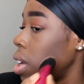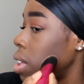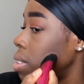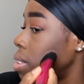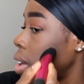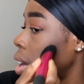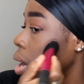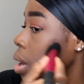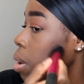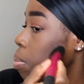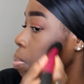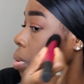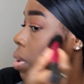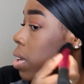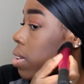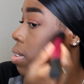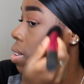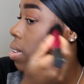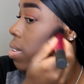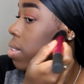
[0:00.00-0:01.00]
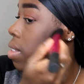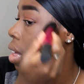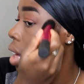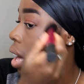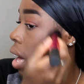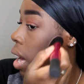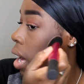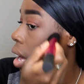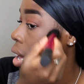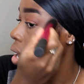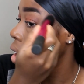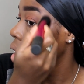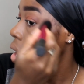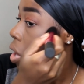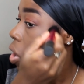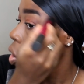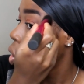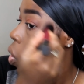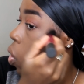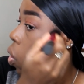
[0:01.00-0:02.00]
It's like places that
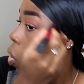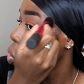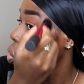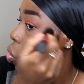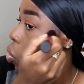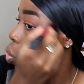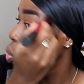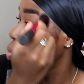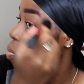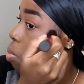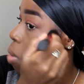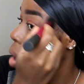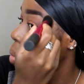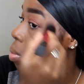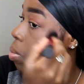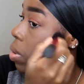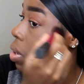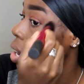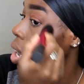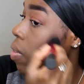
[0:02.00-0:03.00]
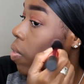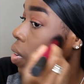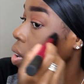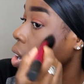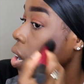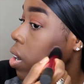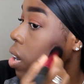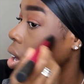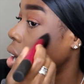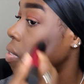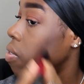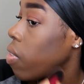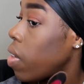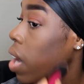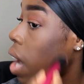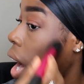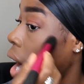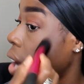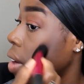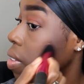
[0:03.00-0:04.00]
you've probably never heard of,
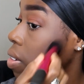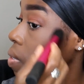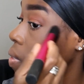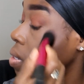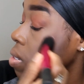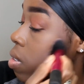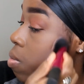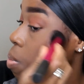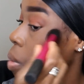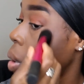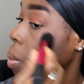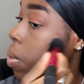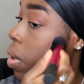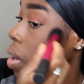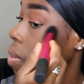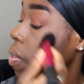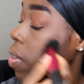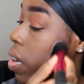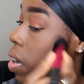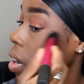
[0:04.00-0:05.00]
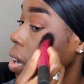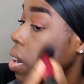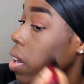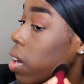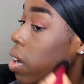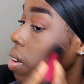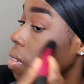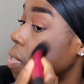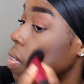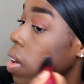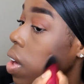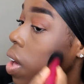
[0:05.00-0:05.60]
that either of us have probably ever heard of,